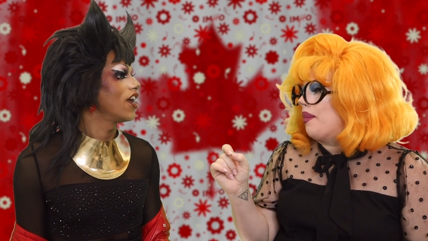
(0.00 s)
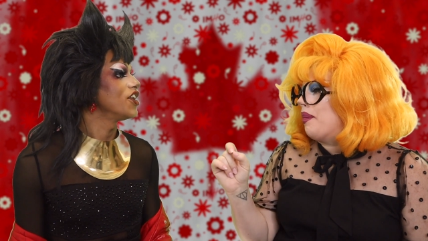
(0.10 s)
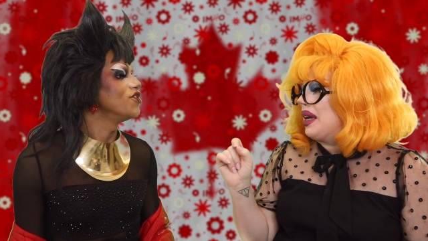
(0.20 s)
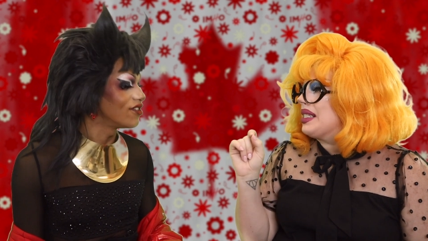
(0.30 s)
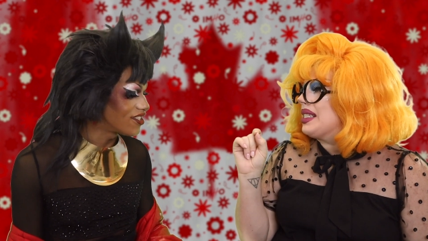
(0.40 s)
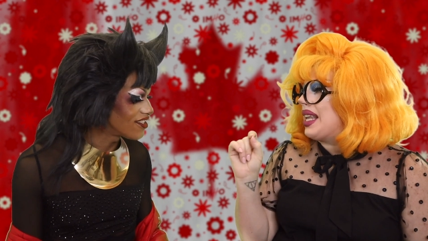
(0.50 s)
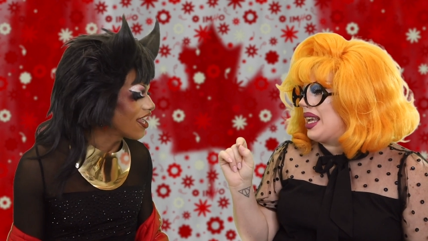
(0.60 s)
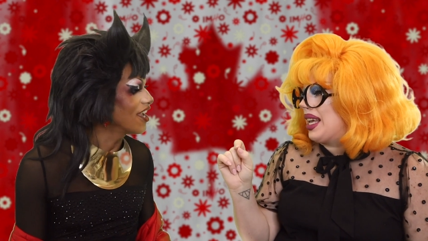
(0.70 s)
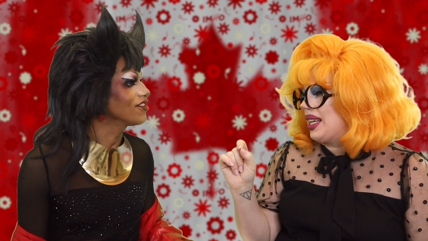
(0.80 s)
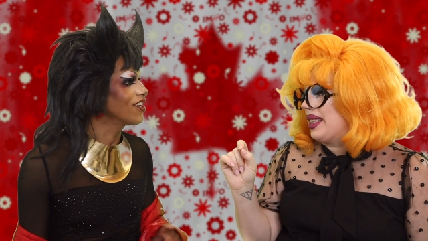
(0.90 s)
Speaker 1: up by You
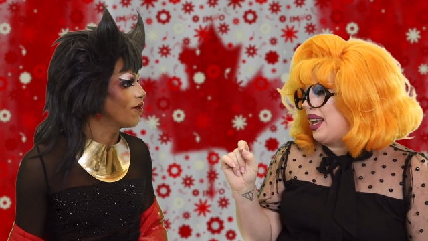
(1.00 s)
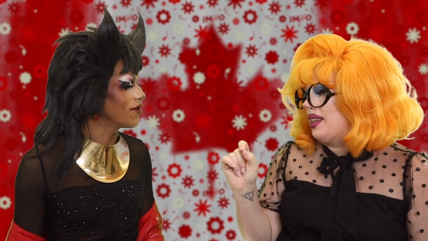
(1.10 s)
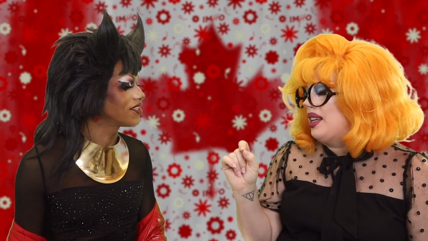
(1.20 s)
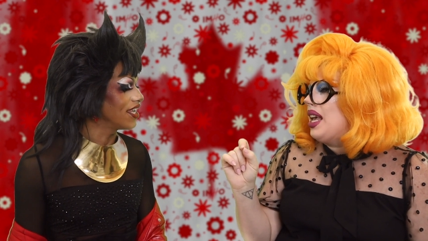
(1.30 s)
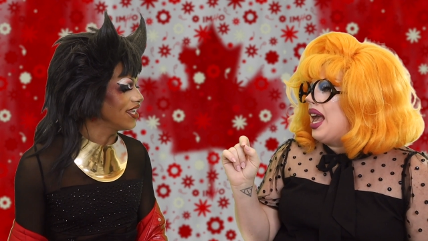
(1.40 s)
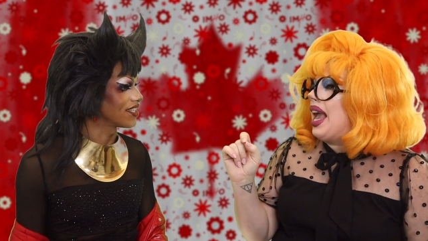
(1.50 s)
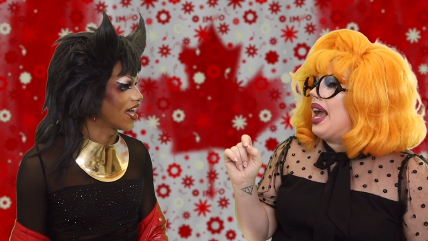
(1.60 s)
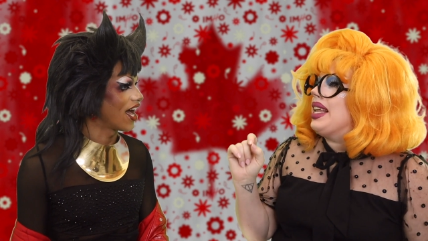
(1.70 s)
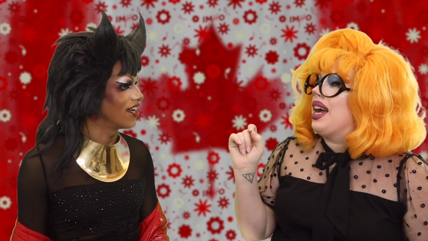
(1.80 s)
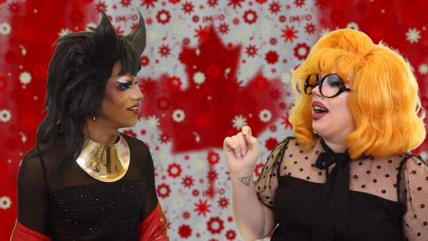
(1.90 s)
saying, set yourself up by saying
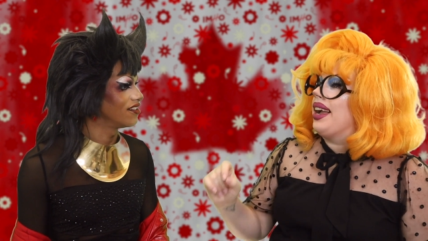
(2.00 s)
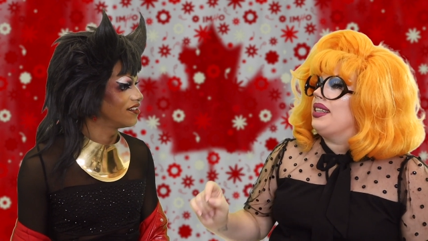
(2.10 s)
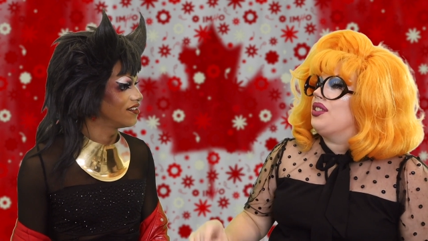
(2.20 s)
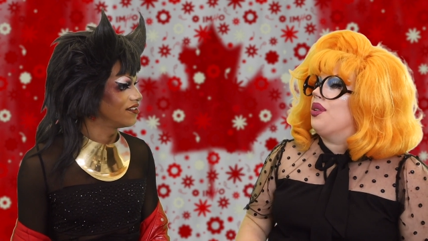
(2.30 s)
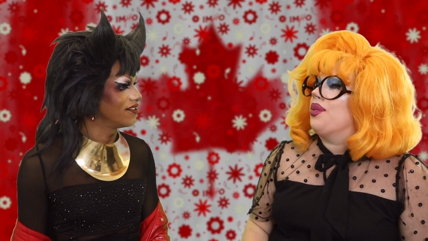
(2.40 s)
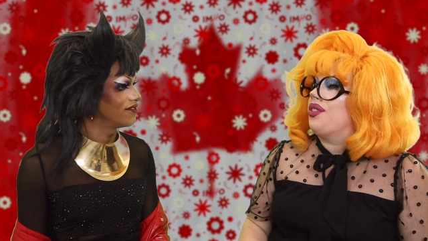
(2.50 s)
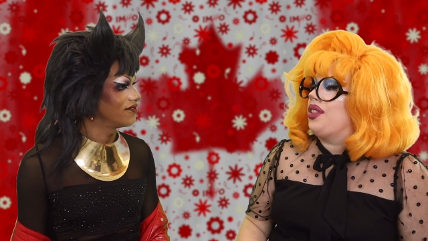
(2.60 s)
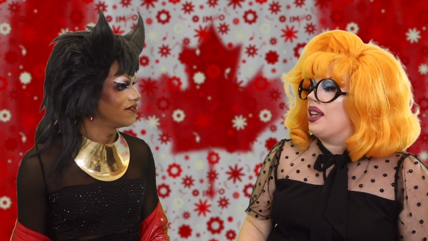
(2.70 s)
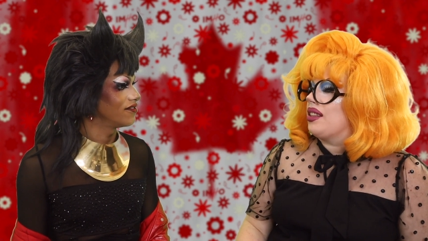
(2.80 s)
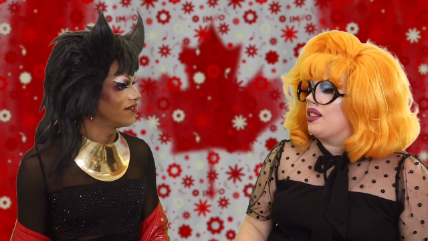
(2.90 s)
that. And I don't
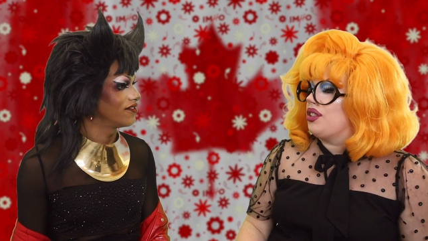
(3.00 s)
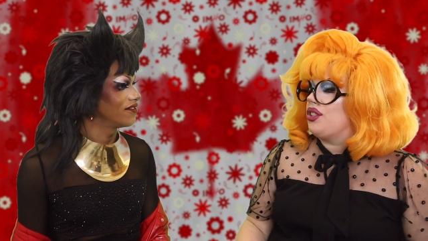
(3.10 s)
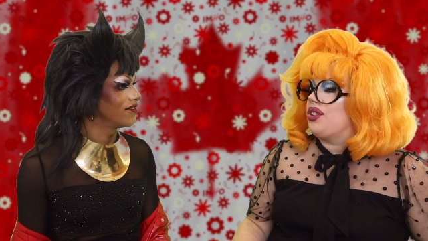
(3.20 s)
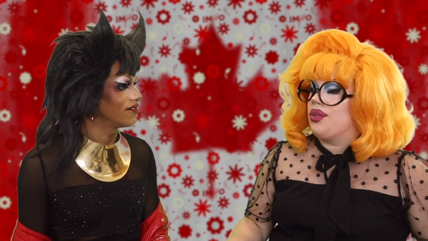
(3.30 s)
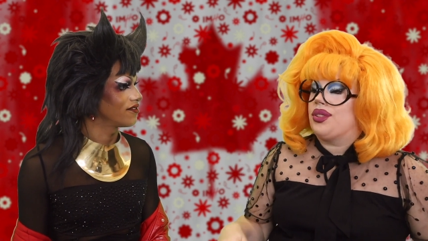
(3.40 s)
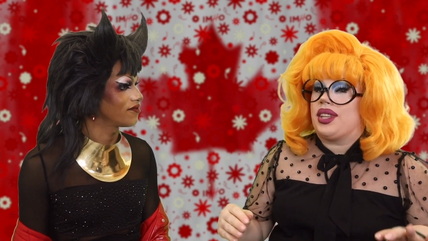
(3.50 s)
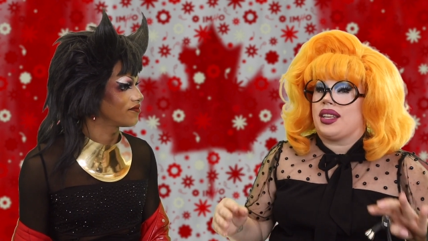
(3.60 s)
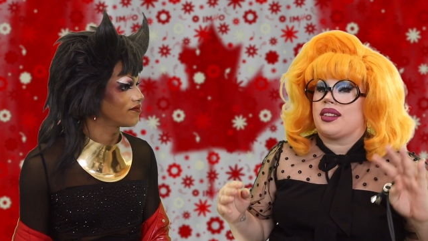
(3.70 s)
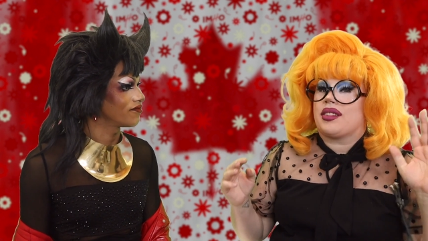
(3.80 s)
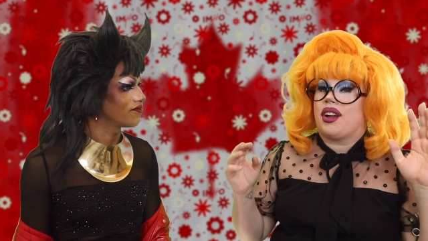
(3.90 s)
think the two
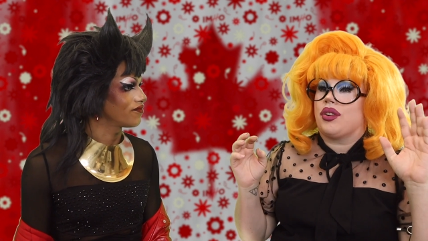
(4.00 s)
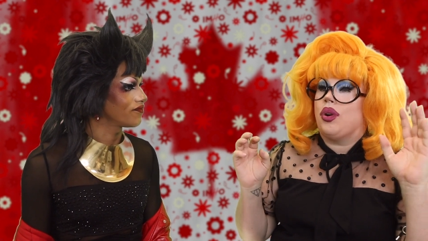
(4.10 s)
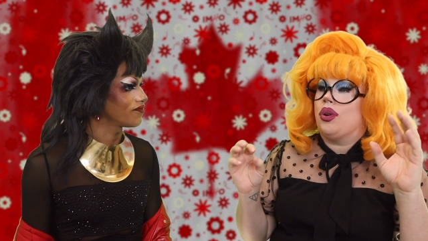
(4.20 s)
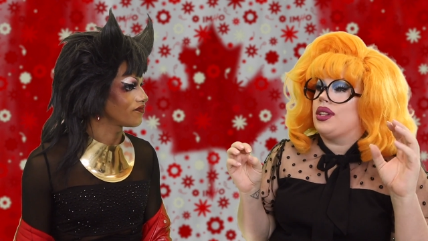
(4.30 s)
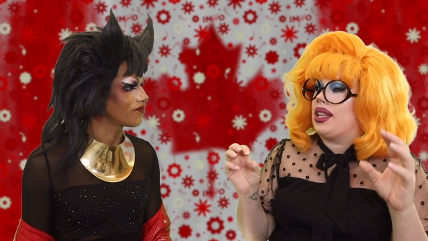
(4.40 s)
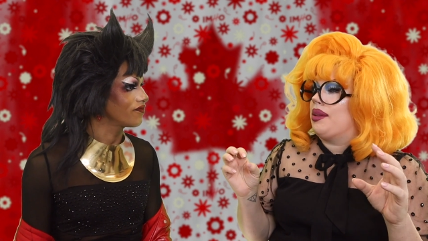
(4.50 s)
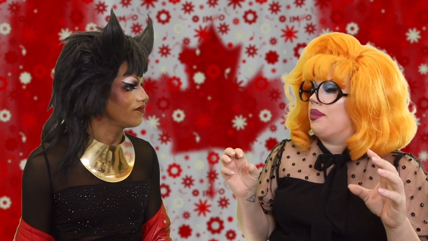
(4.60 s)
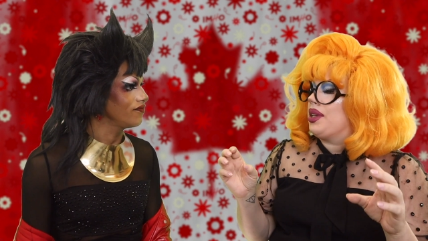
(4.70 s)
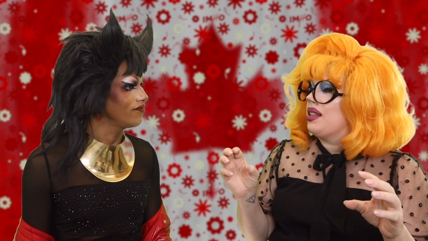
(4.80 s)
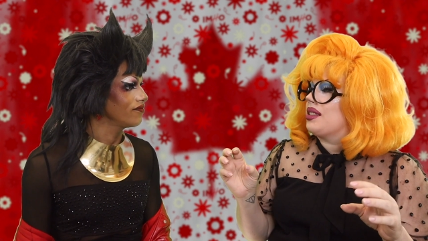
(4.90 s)
things
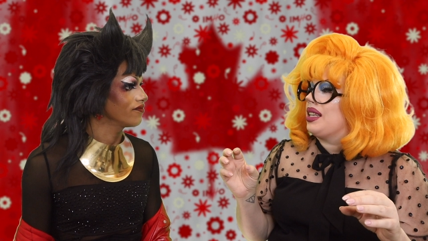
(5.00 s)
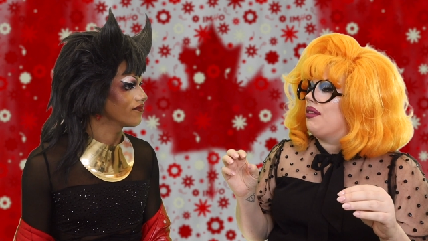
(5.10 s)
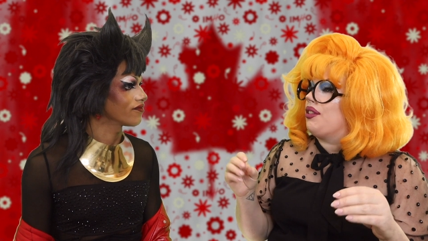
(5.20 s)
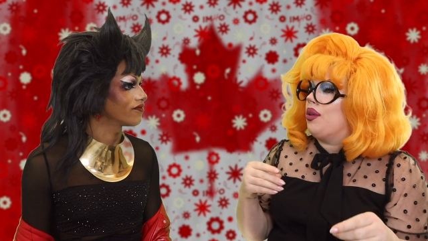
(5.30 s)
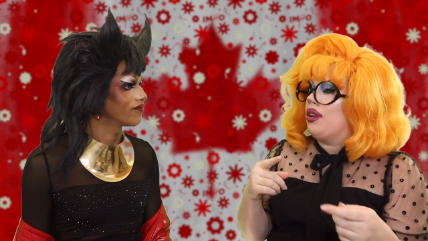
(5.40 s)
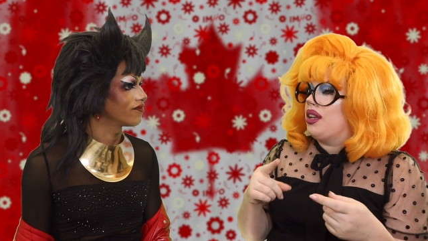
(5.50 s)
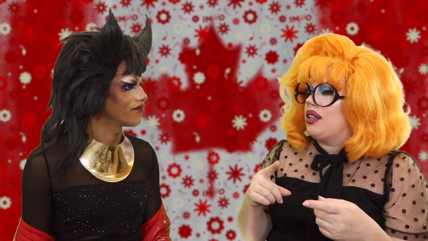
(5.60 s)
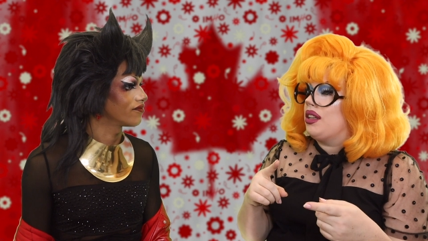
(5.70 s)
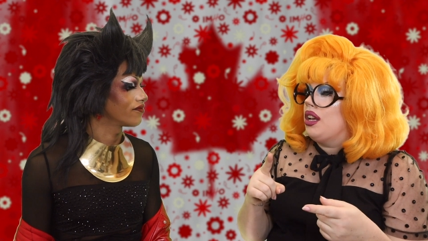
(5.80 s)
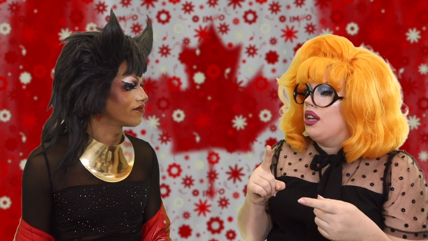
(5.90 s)
correlate because if you're
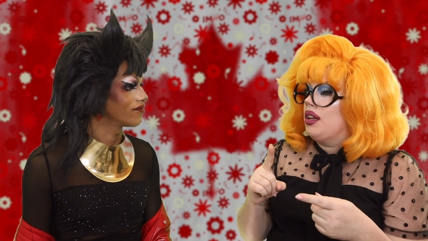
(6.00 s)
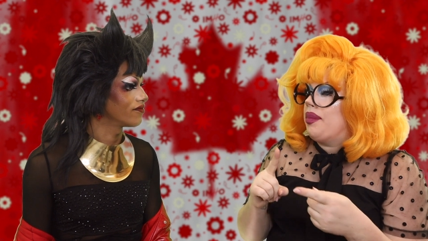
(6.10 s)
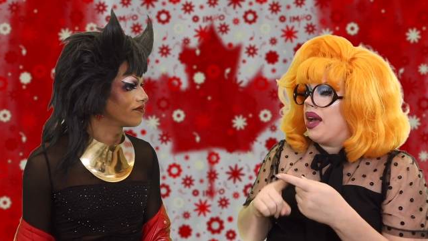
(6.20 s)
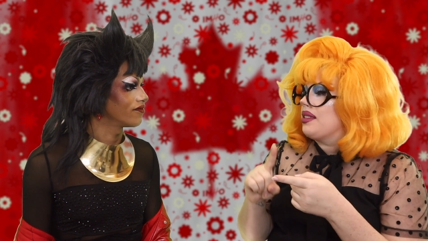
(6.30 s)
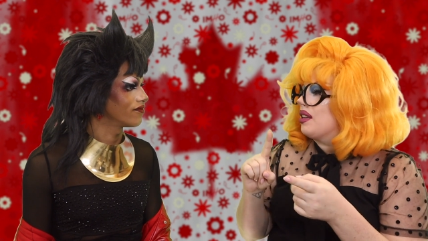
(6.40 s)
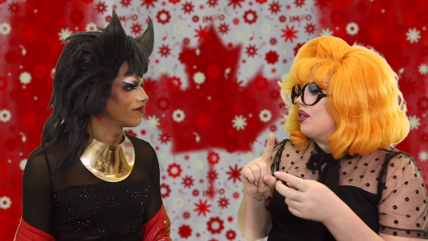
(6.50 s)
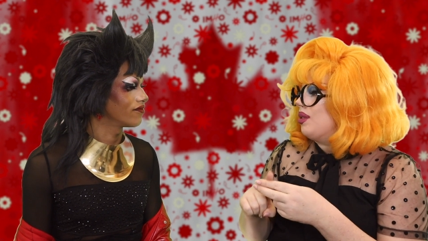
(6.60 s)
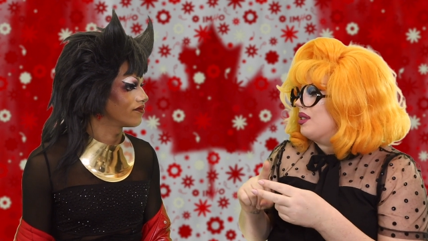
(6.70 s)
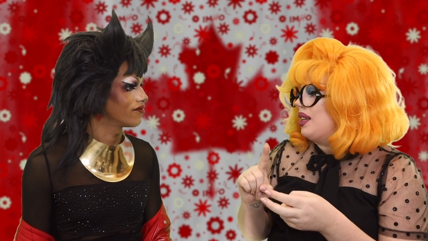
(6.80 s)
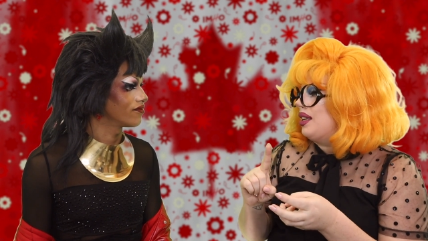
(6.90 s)
in pads and
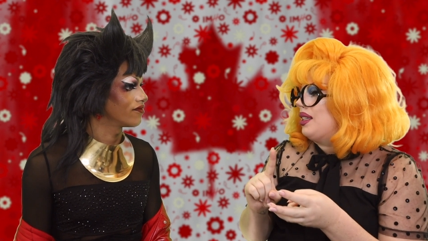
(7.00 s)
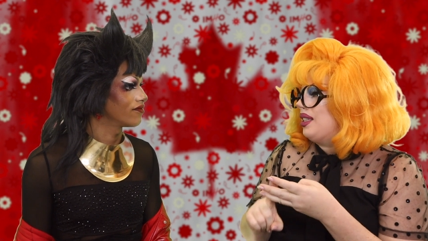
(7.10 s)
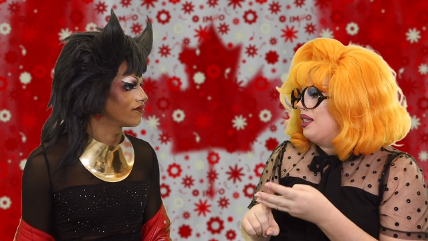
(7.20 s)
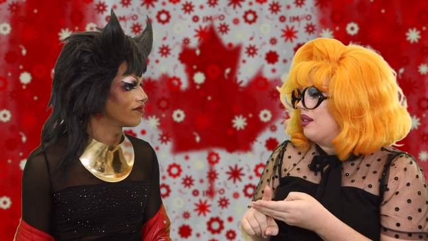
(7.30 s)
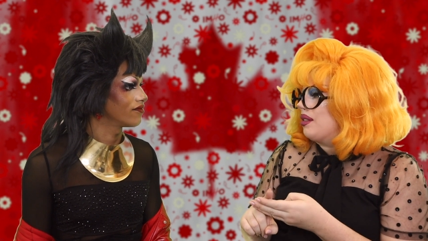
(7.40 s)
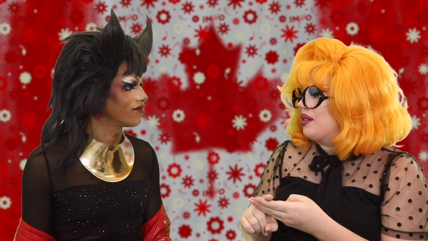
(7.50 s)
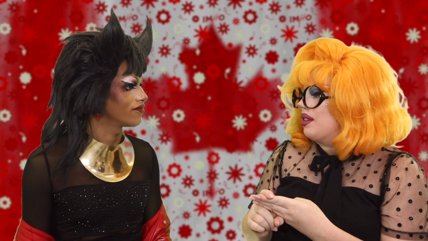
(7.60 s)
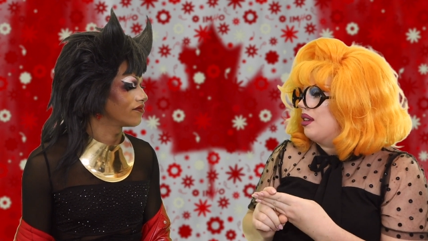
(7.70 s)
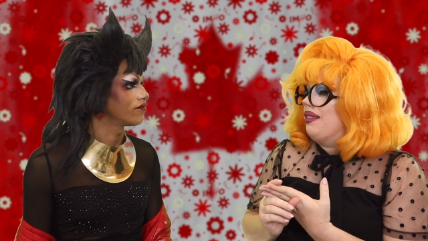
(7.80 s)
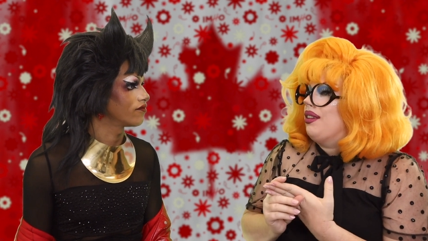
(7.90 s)
corset and
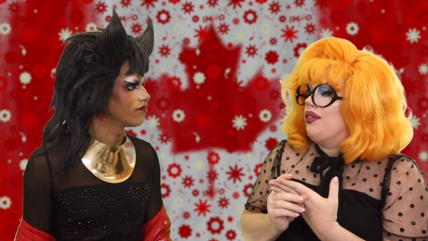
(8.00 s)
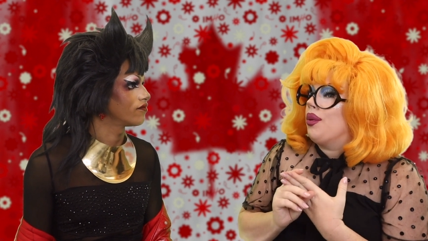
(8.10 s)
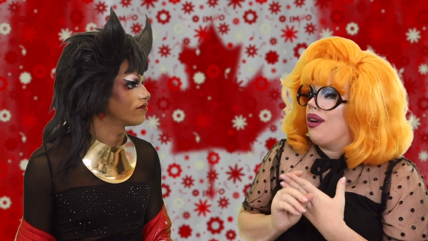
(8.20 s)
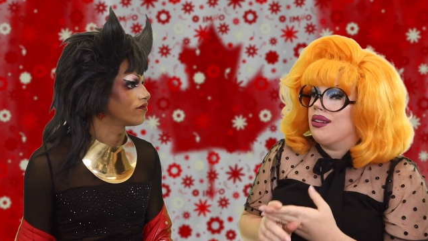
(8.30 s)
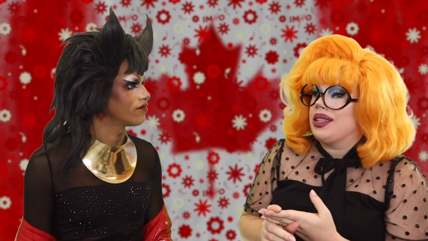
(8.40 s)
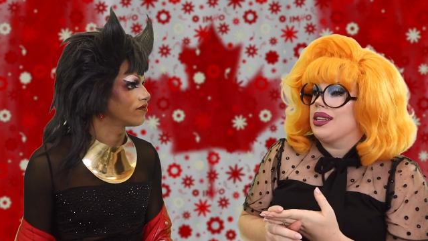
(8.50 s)
heels, even if you are a